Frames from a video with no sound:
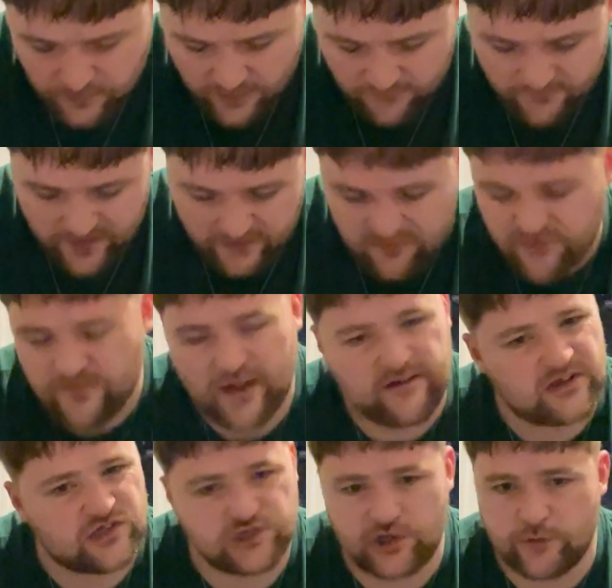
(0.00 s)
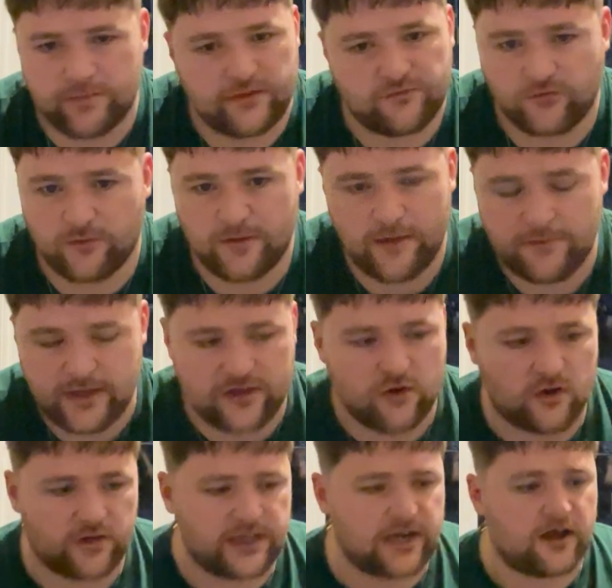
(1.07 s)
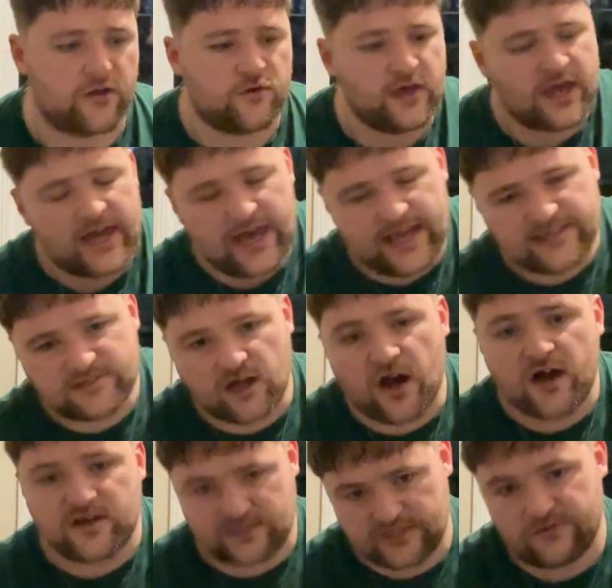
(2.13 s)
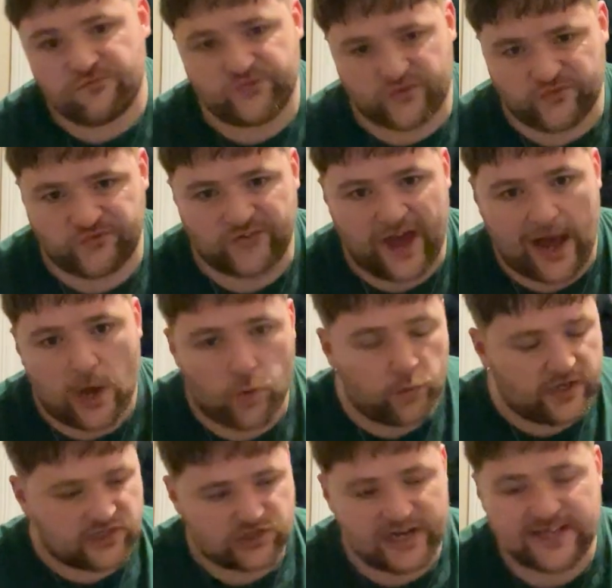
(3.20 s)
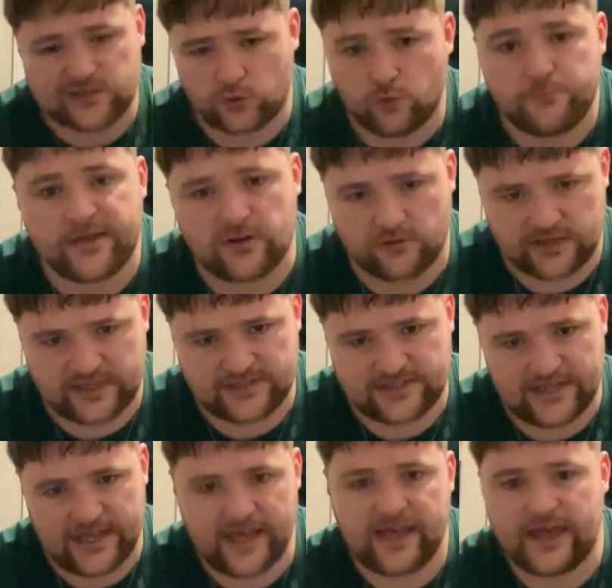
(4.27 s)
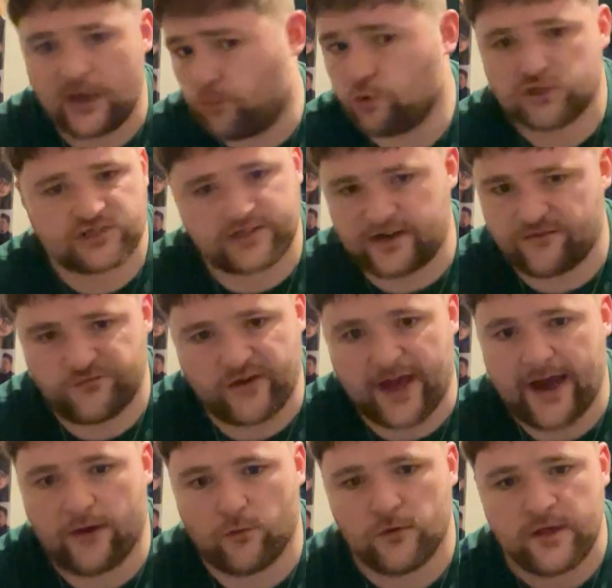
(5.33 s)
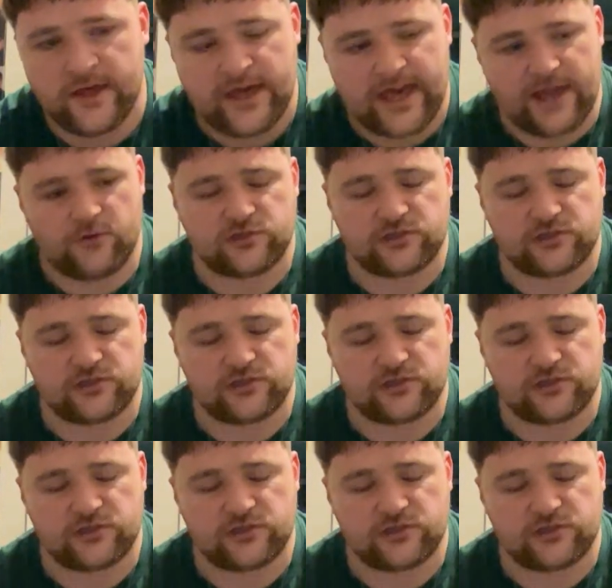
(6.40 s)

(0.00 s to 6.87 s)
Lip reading: Very, very stupid from him. He got, he's asking for a foul, which, let's all be honest here, it wasn't a foul. He was